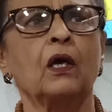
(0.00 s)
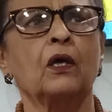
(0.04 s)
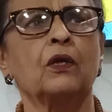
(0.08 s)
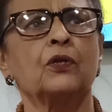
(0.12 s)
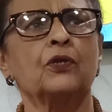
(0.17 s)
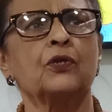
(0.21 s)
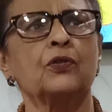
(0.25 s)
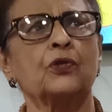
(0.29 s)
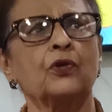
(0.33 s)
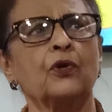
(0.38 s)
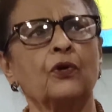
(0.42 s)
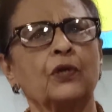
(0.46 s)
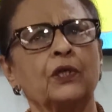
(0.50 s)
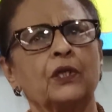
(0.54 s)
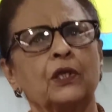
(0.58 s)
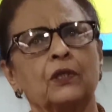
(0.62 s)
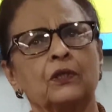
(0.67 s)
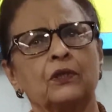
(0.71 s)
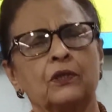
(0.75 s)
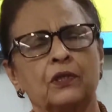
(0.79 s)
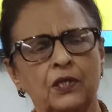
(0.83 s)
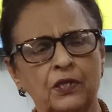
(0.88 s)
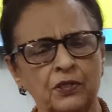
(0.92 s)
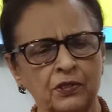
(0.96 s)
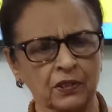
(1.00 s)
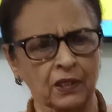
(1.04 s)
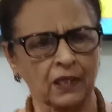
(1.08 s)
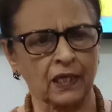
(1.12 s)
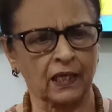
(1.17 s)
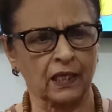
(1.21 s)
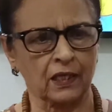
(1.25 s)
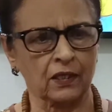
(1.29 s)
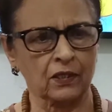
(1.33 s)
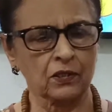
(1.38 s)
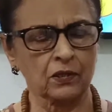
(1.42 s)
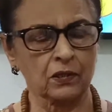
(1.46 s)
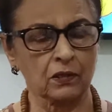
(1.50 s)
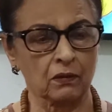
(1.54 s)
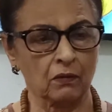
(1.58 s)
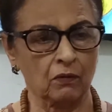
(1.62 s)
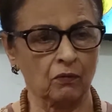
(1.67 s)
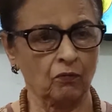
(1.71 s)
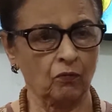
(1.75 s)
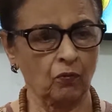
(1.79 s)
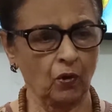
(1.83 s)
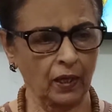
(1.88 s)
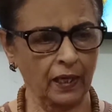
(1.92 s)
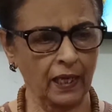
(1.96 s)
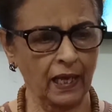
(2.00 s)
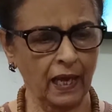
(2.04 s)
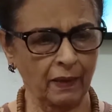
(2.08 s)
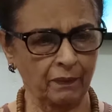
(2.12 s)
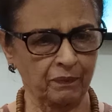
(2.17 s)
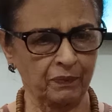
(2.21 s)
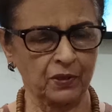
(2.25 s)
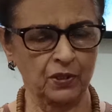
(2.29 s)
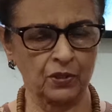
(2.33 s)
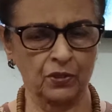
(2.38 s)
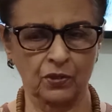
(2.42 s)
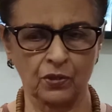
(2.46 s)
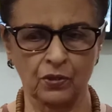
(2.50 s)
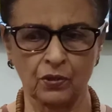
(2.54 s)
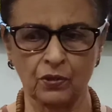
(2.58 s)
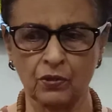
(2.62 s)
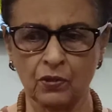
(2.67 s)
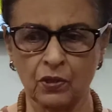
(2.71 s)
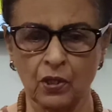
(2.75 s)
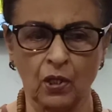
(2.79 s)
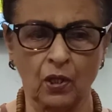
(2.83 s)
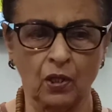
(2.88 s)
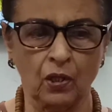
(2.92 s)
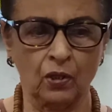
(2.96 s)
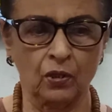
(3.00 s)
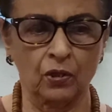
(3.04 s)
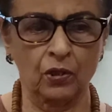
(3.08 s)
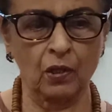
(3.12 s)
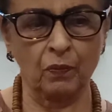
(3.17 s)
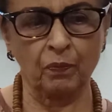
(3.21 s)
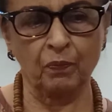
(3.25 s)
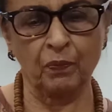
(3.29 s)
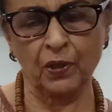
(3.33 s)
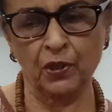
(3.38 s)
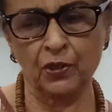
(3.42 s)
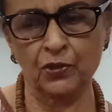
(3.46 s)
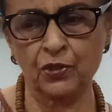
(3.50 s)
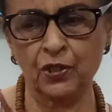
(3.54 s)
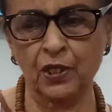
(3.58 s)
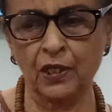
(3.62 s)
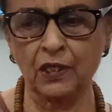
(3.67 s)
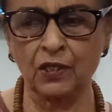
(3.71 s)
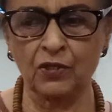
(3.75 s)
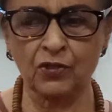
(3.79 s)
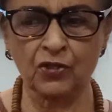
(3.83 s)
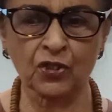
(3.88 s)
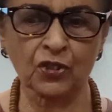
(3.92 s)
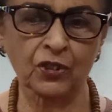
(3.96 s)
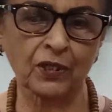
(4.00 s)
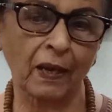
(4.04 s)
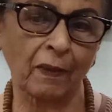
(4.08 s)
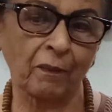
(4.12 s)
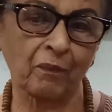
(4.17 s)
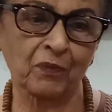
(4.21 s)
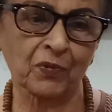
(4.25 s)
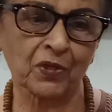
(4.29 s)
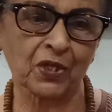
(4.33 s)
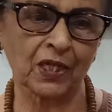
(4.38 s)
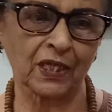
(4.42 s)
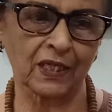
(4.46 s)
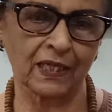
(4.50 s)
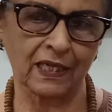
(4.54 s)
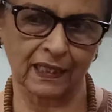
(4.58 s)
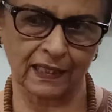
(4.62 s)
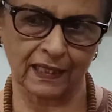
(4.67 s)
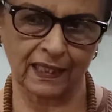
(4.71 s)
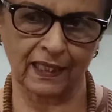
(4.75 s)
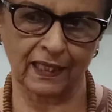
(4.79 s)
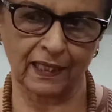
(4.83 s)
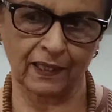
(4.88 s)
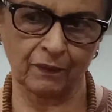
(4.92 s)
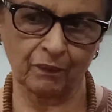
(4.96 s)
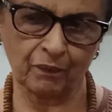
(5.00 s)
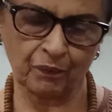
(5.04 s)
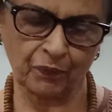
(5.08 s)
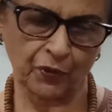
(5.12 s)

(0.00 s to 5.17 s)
So in this case what happens is the person is tempted again,